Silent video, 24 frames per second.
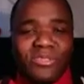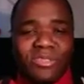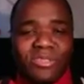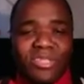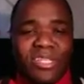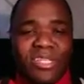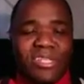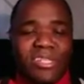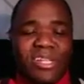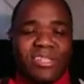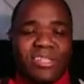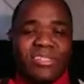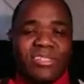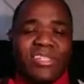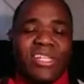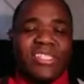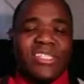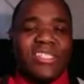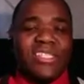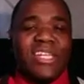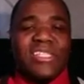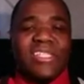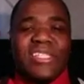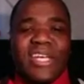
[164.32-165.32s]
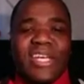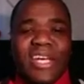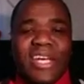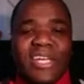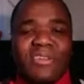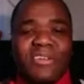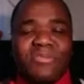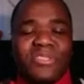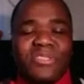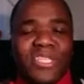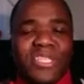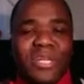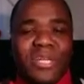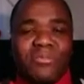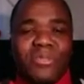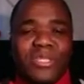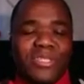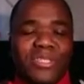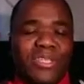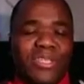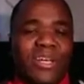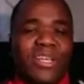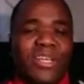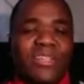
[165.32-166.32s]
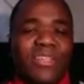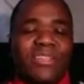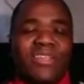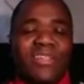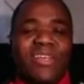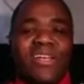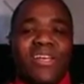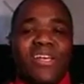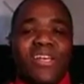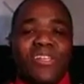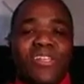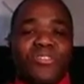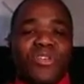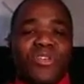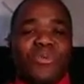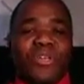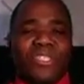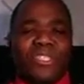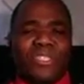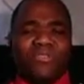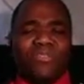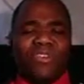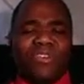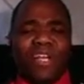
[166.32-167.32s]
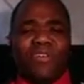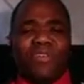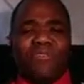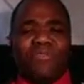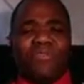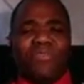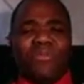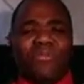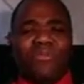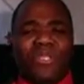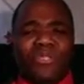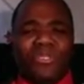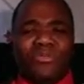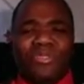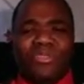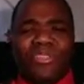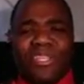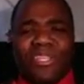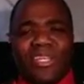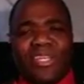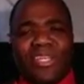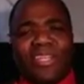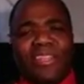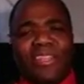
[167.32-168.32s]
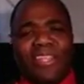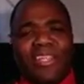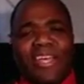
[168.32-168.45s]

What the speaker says: So that's the kind of subject, right? So it was difficult for me to think in